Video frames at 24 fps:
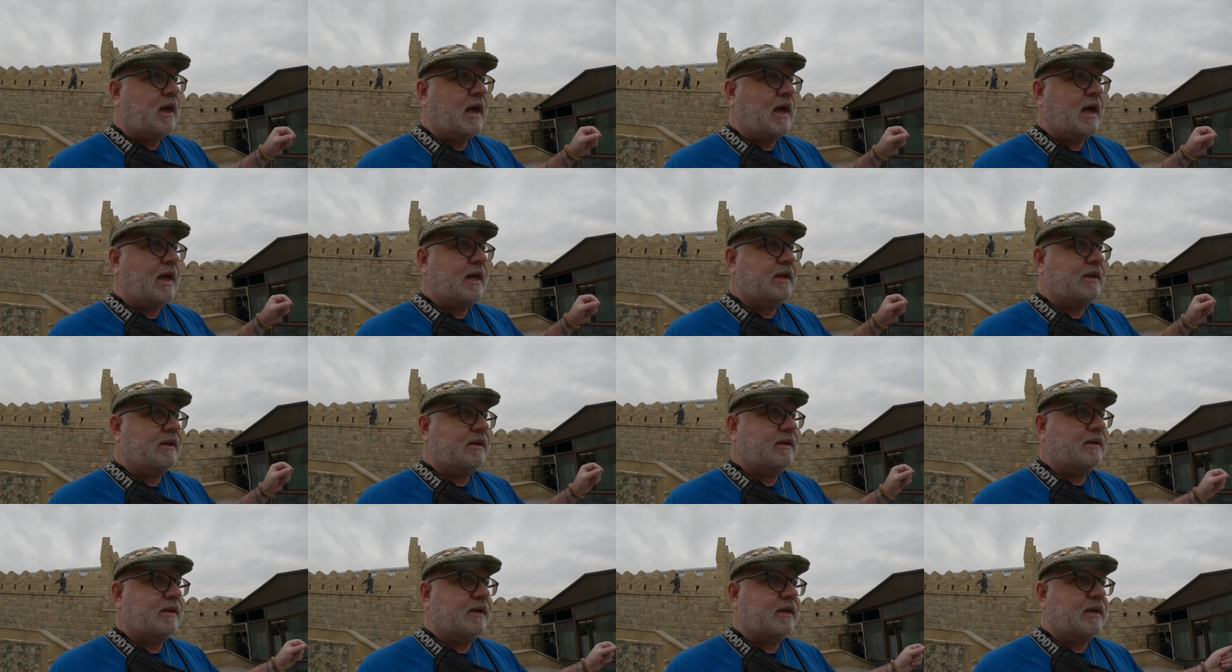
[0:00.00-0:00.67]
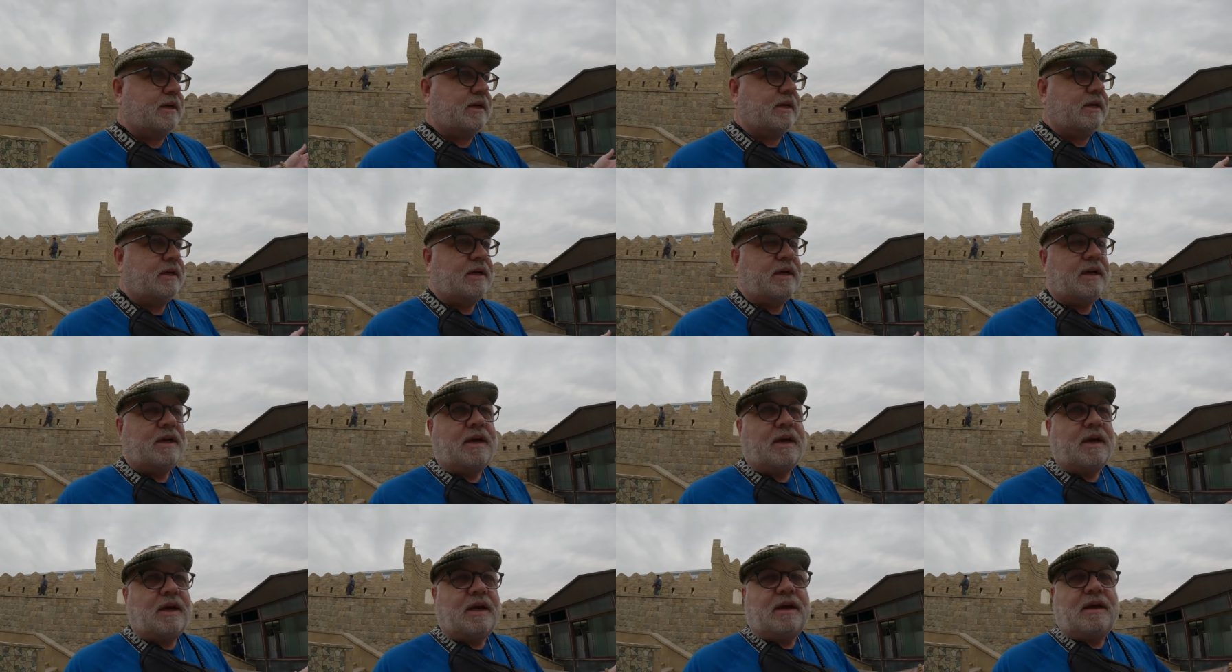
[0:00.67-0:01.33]
and
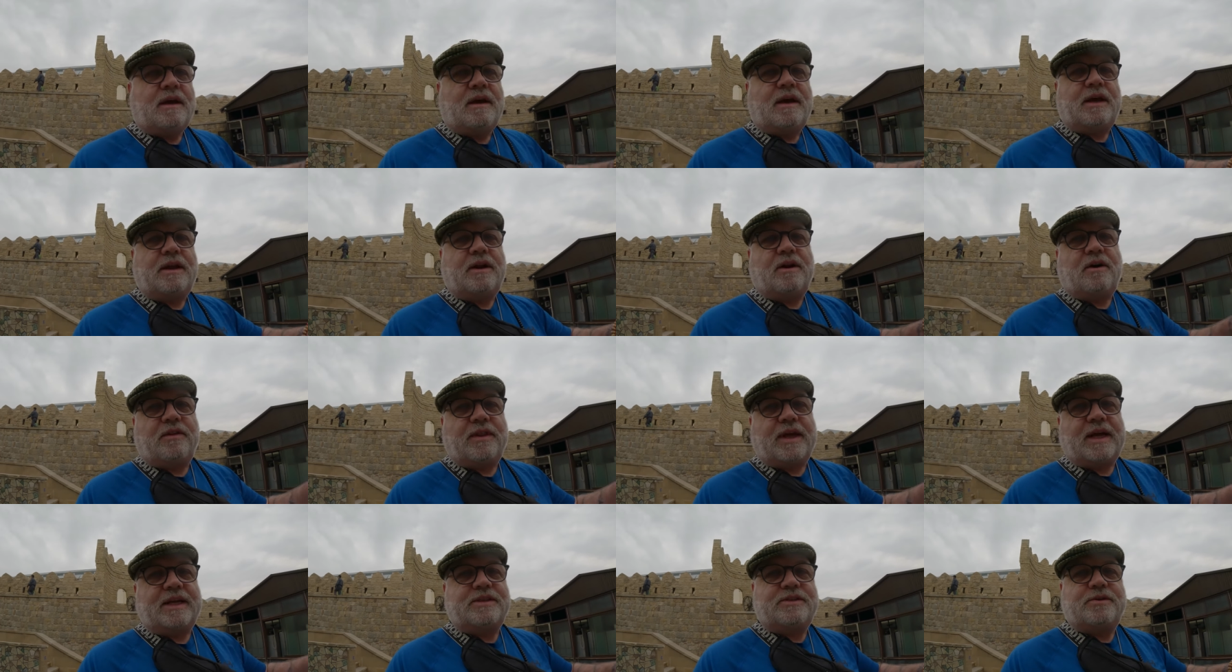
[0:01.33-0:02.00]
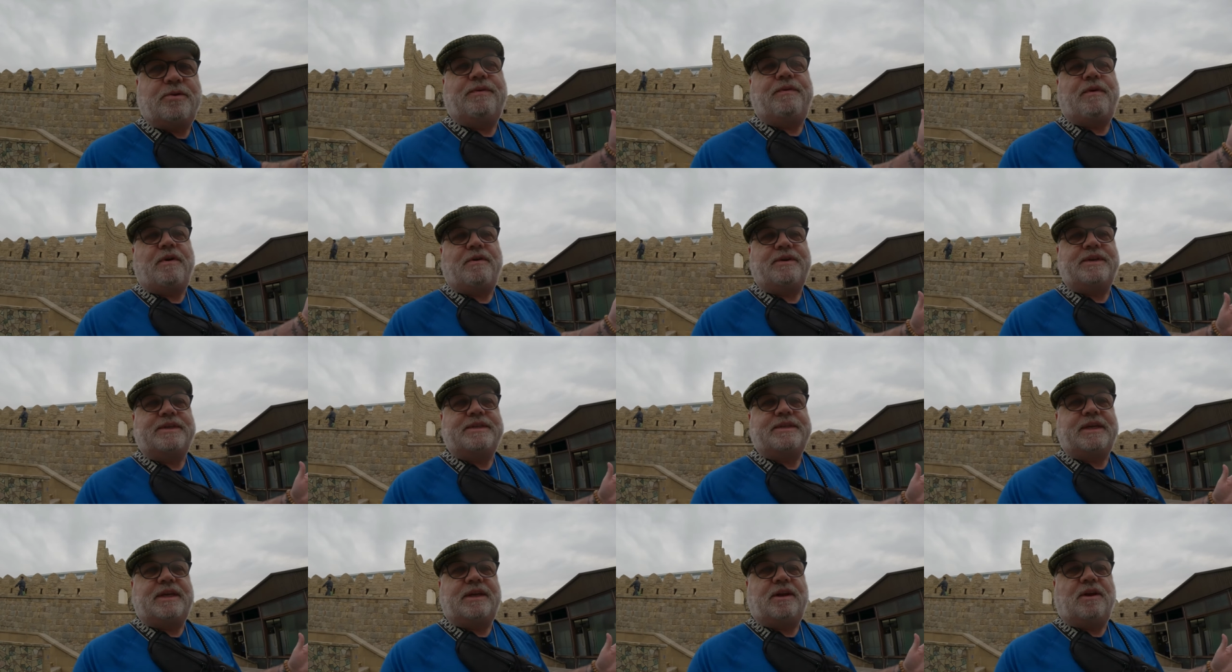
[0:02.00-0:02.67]
all that. So we've
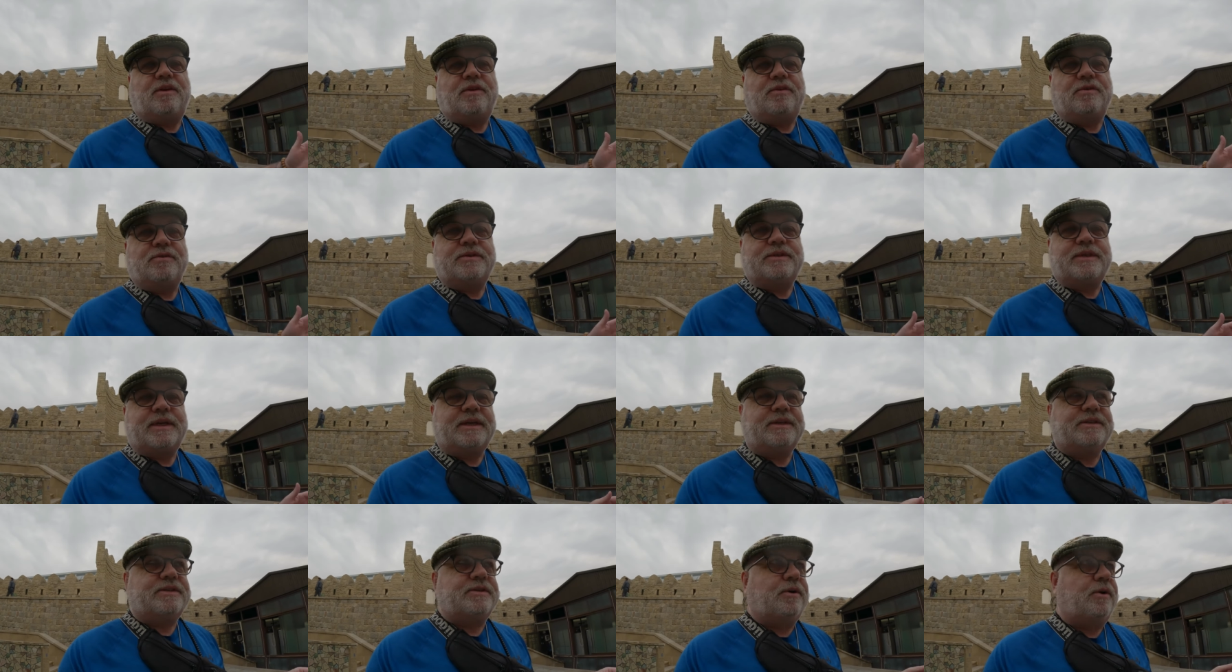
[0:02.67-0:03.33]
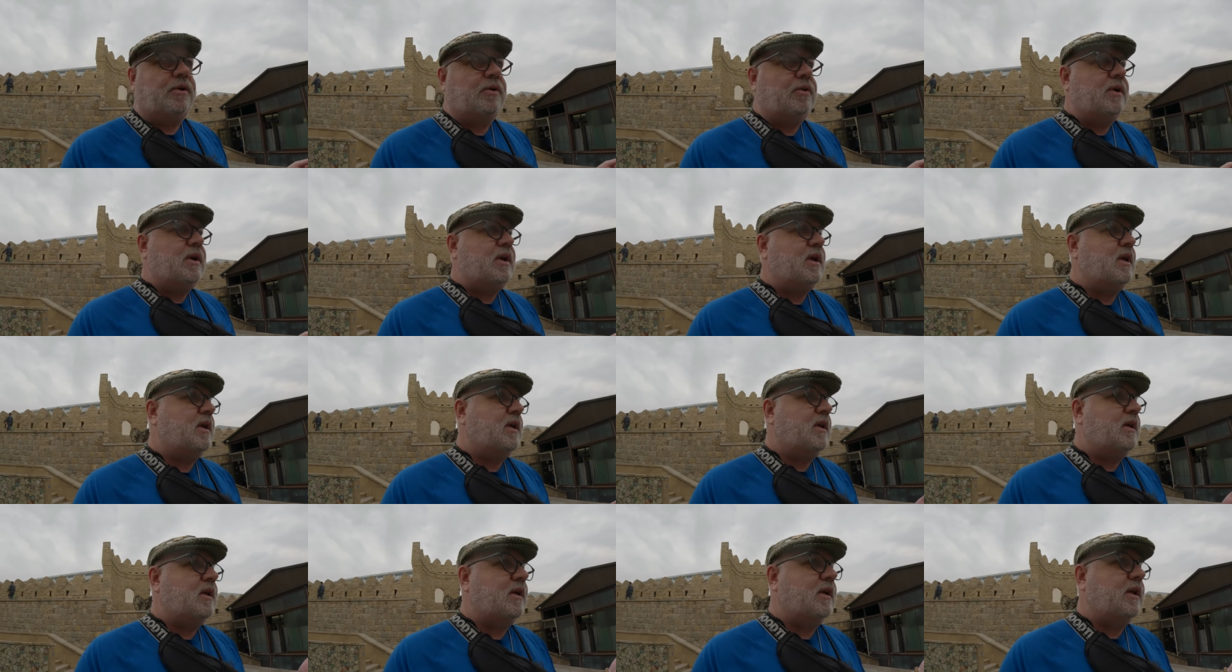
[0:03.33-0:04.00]
already seen all those things. So
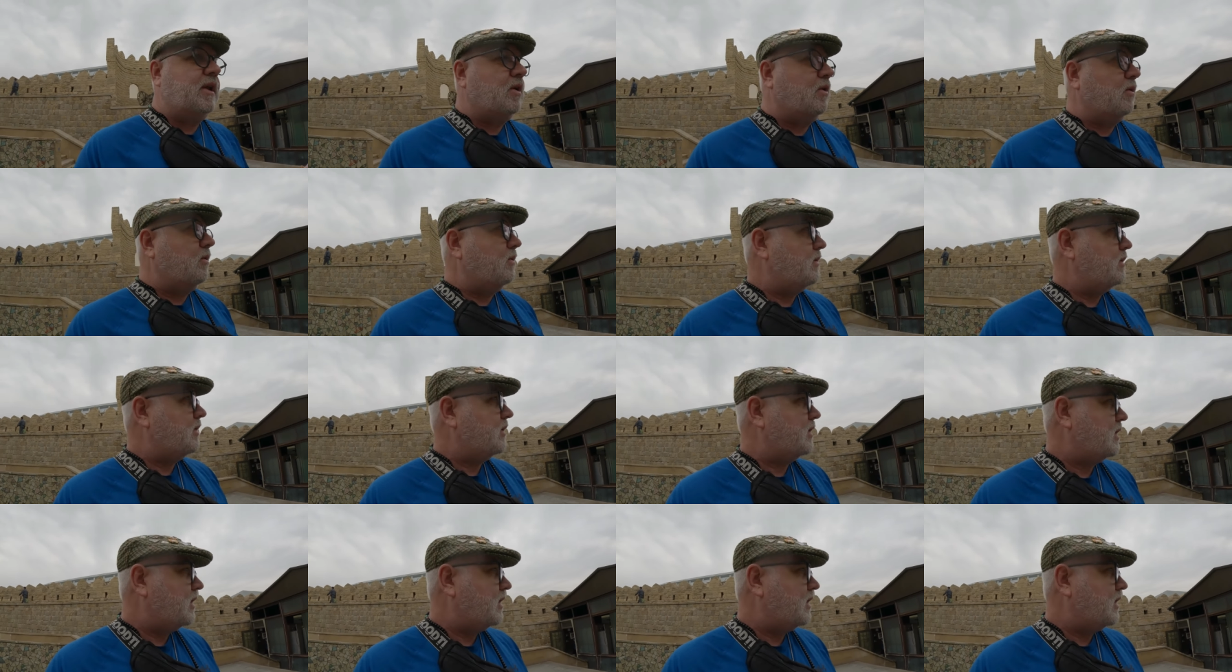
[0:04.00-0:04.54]
you know,